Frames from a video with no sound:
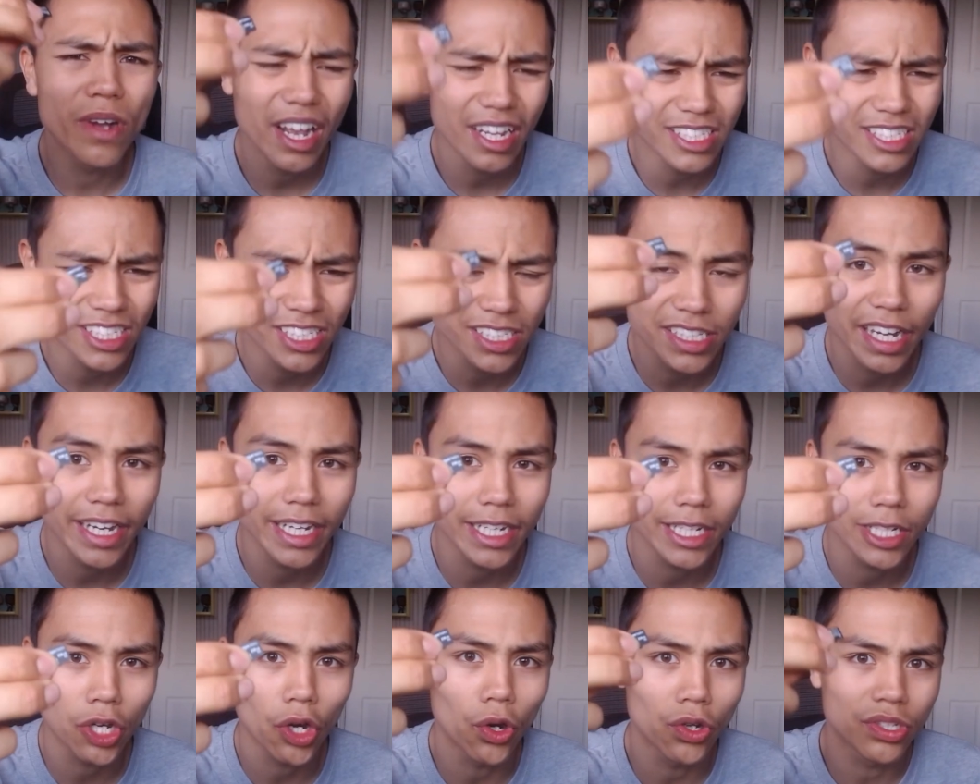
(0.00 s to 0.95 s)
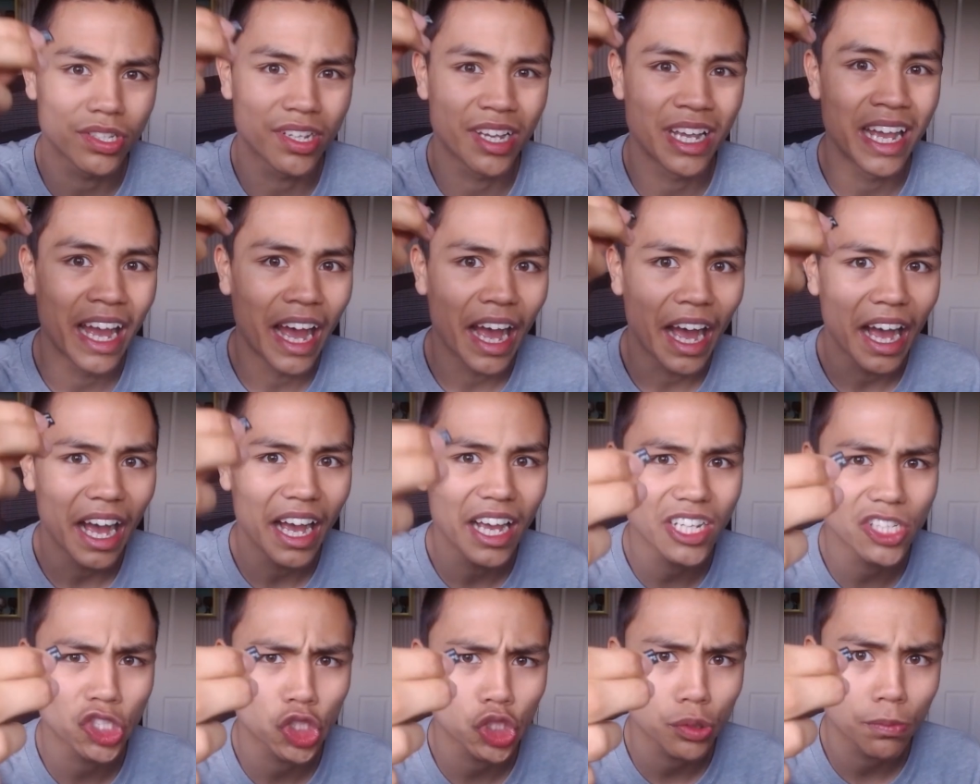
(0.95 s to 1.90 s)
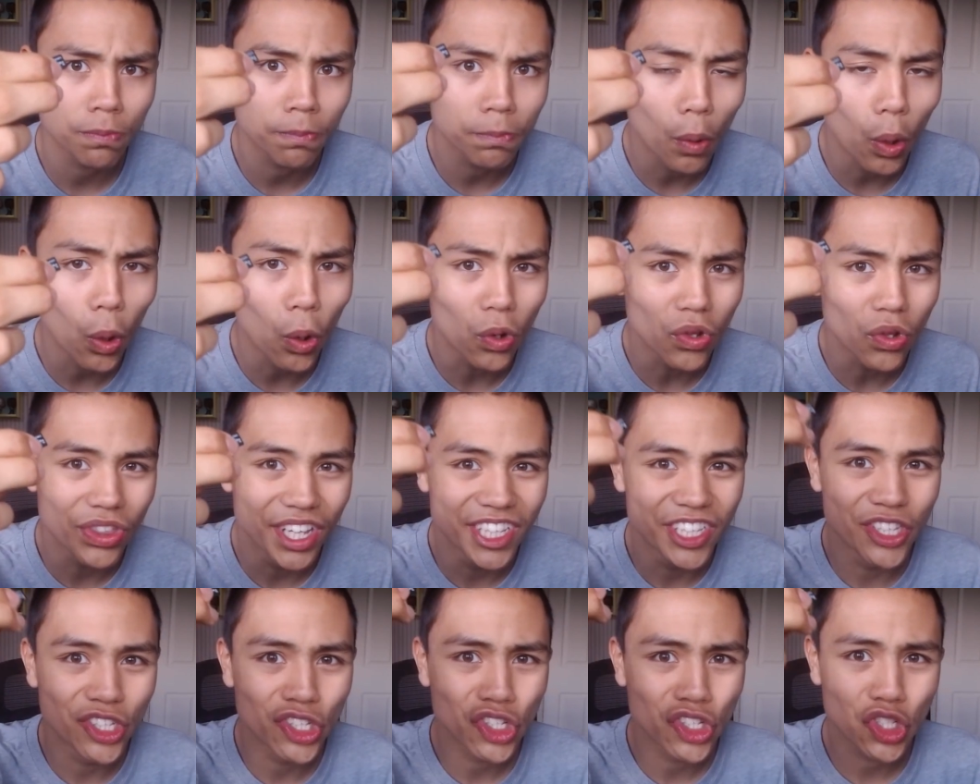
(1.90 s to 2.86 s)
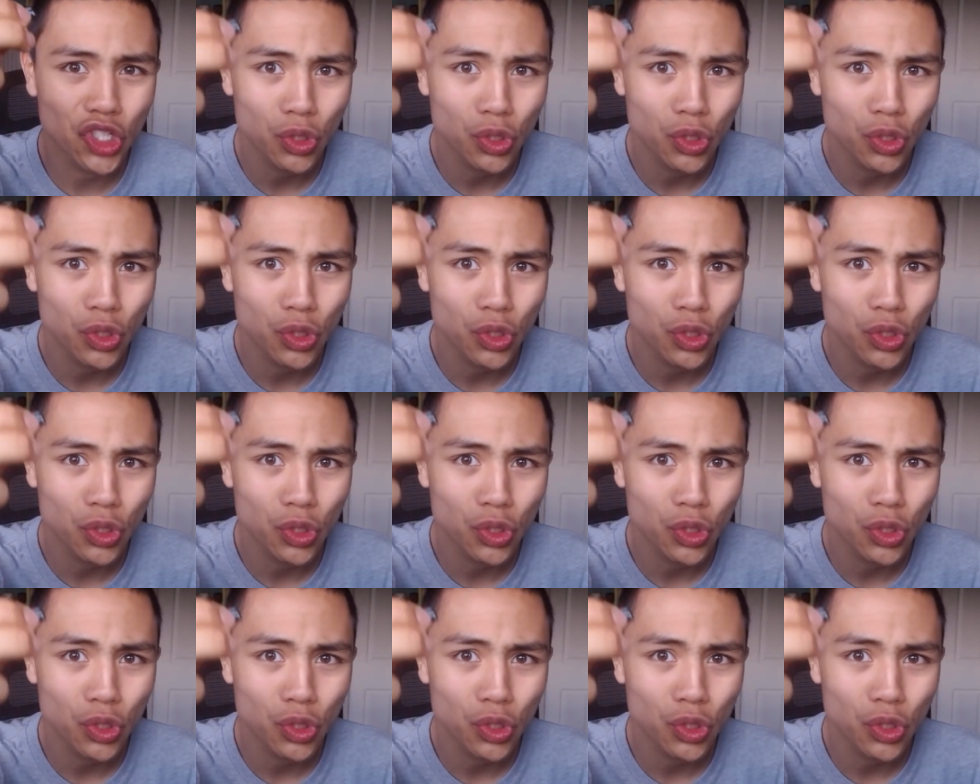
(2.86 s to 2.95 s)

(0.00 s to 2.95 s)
SD card has more than